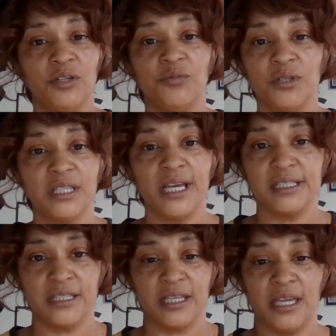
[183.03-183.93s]
and
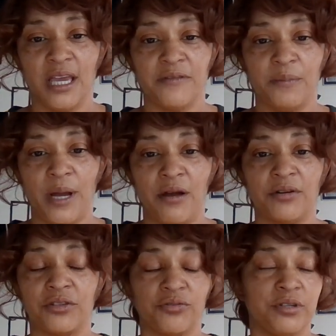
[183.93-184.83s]
realize that they have the
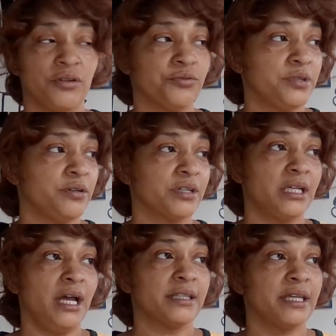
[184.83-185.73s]
power to 303 on the
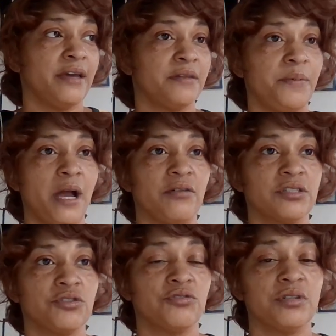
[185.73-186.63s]
clock. They have the power
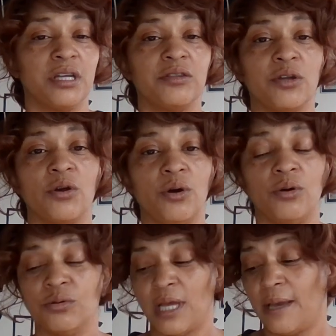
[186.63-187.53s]
to create their
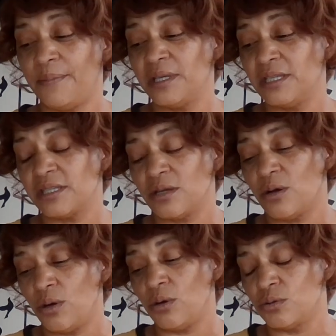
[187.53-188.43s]
own happiness,
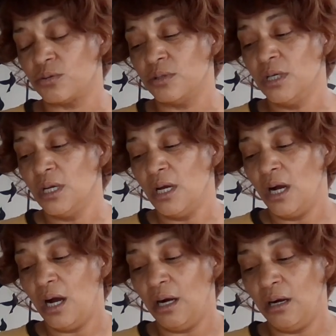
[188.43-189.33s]
their own
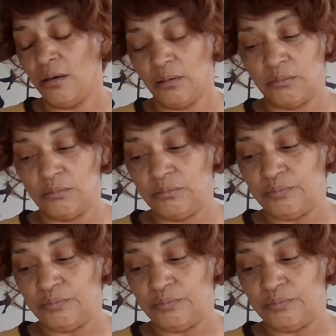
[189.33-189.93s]
um